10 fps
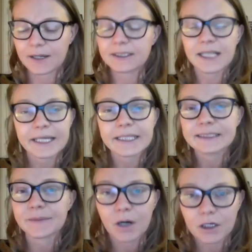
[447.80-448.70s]

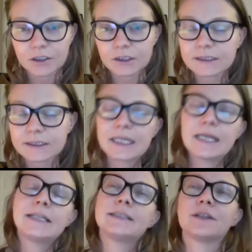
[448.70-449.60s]
clients and partners.
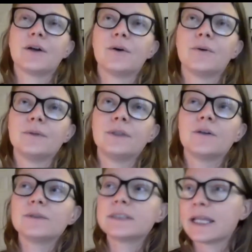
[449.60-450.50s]
So,
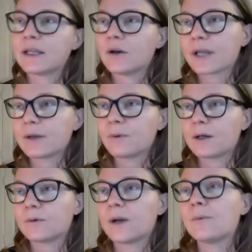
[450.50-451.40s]
saying, okay,
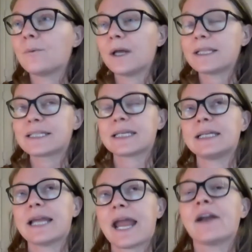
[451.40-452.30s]
what
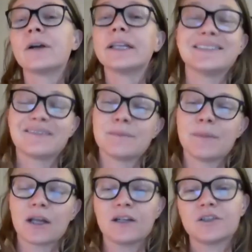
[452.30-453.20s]
areas of the
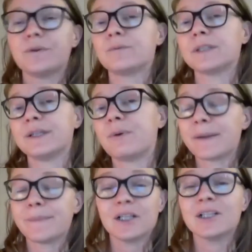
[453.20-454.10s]
model do we really want
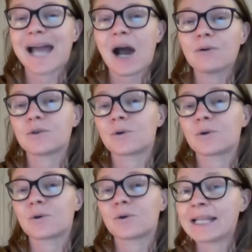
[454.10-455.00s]
to build out or
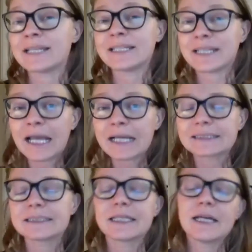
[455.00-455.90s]
add next?
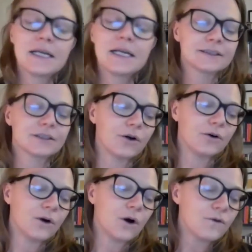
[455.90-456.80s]

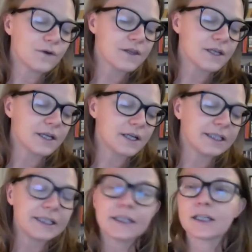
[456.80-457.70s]
So over the
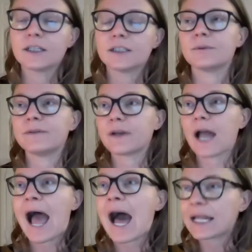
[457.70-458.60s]
years, we've
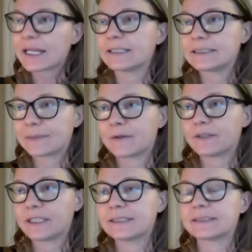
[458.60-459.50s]
added some
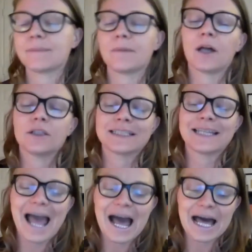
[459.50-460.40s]
of these submodels and
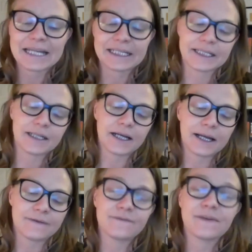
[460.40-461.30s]
added
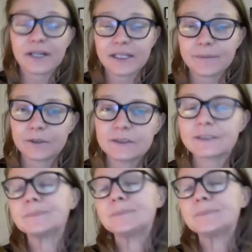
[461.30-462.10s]
variables